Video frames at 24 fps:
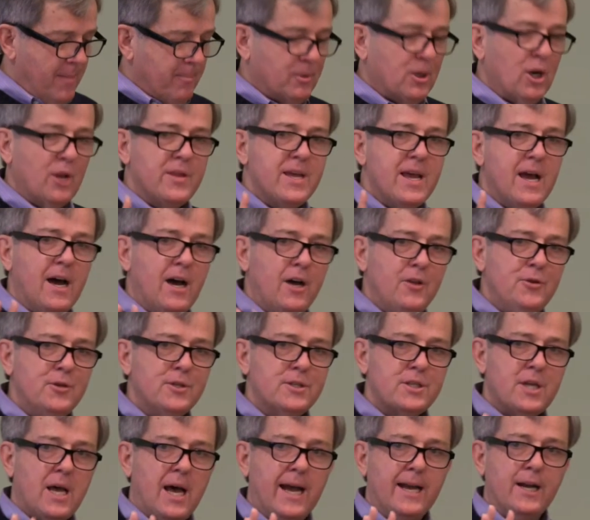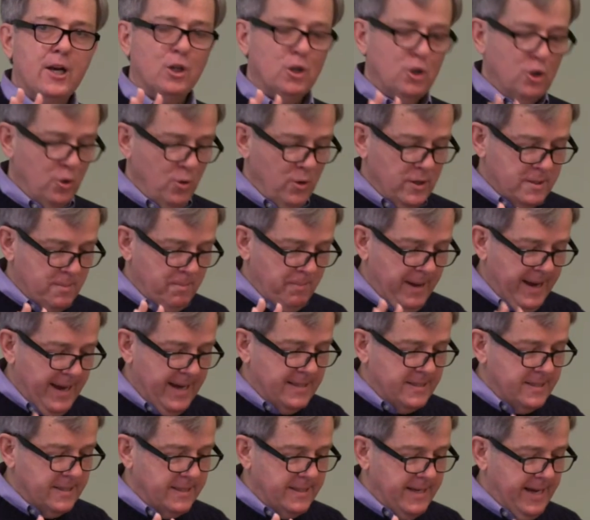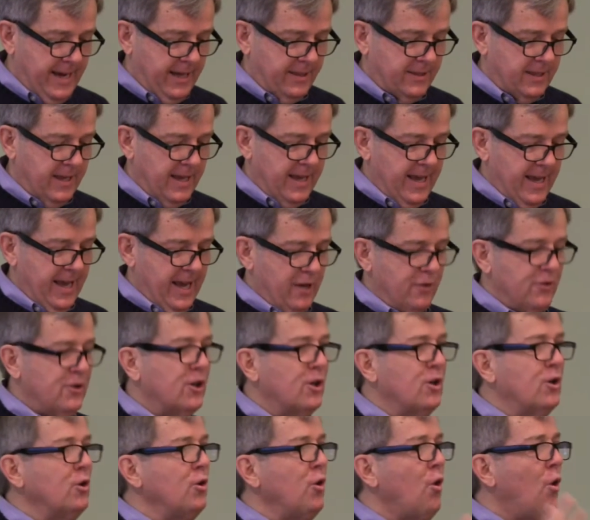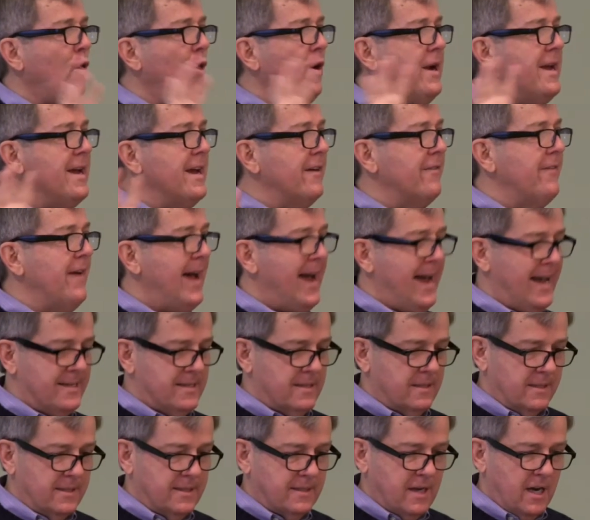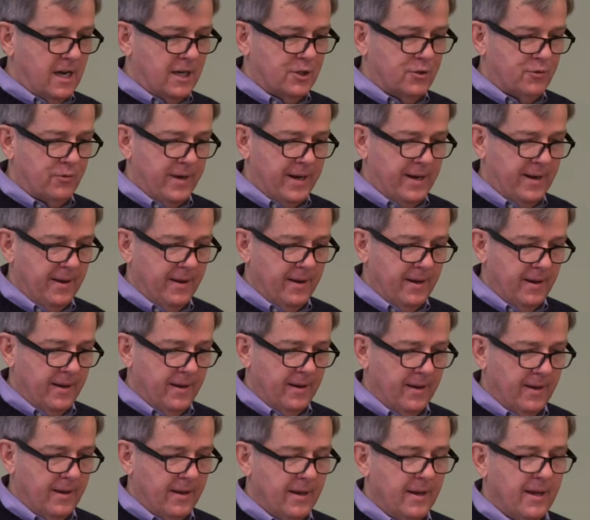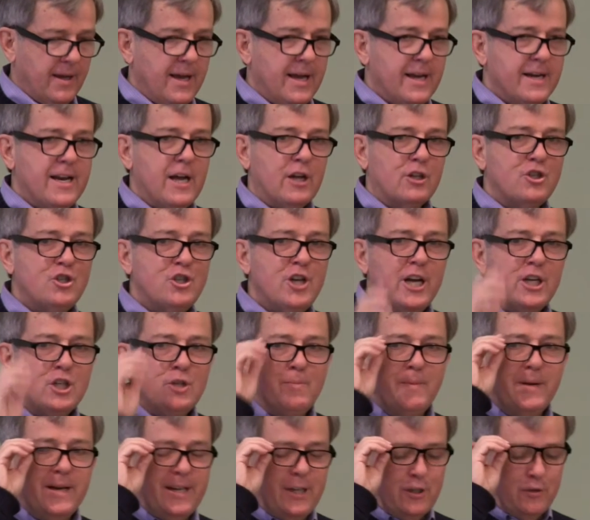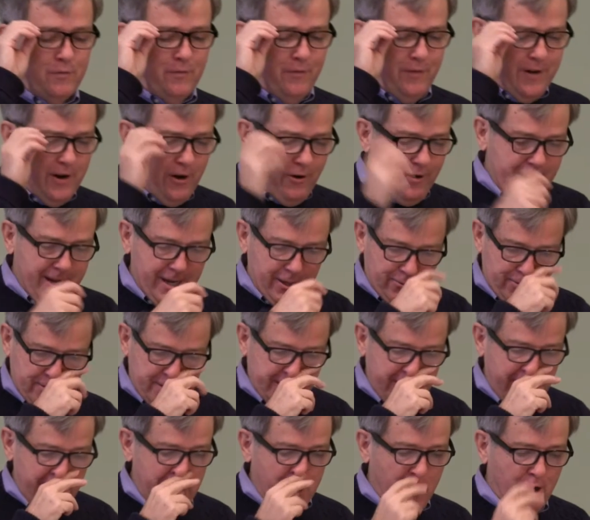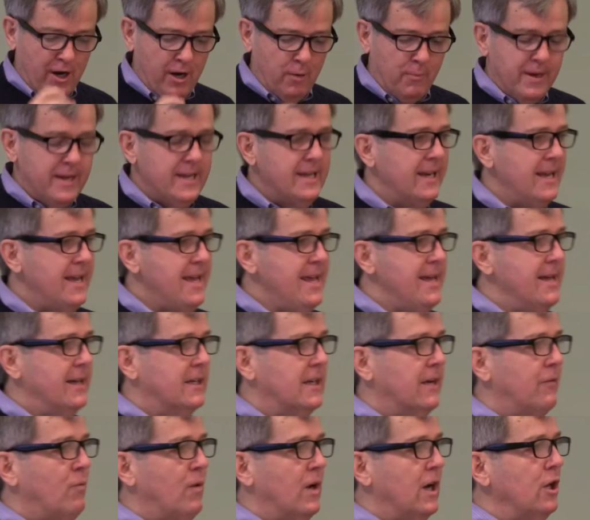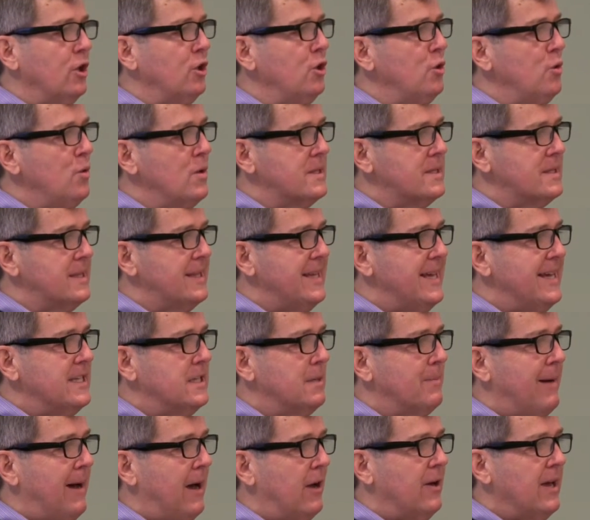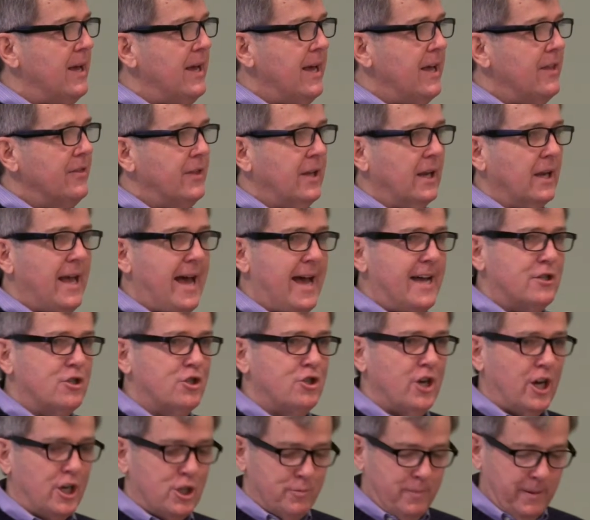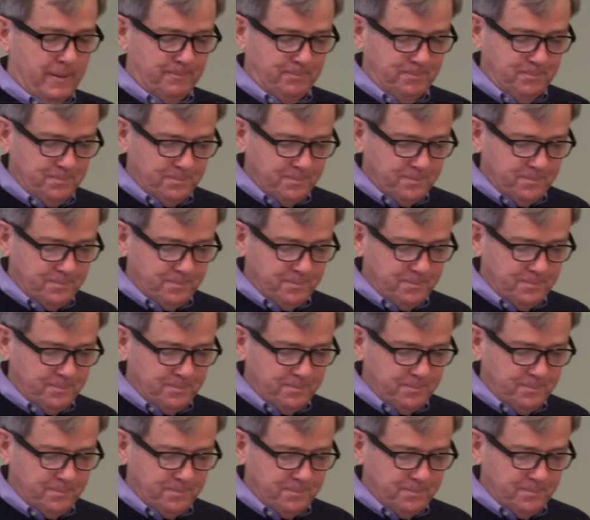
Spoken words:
But on the other side, Lewis paints death in the glory of Aslan's country. Now, judgment is very interesting here, and we get a hint of what Lewis thinks about the last judgment.